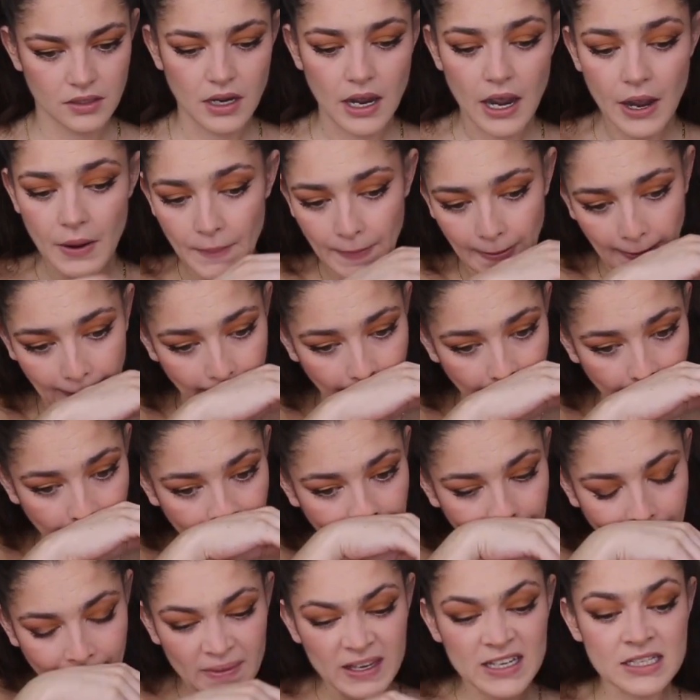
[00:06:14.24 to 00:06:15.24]
Okay,
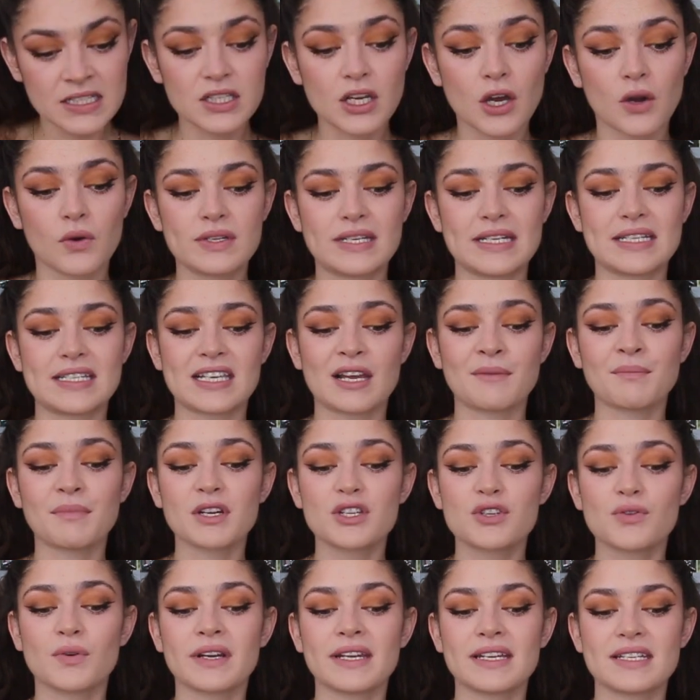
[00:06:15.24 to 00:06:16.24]
so December
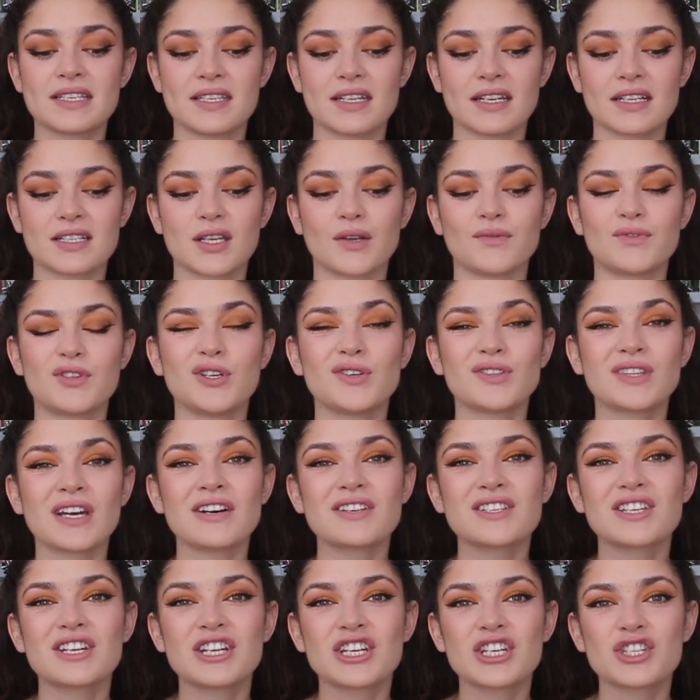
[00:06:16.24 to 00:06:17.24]
26th of
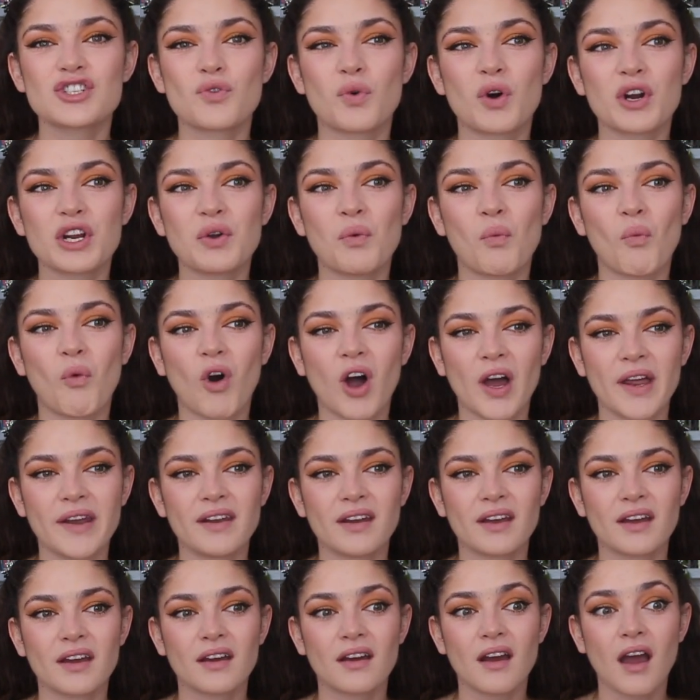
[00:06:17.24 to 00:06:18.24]
2021.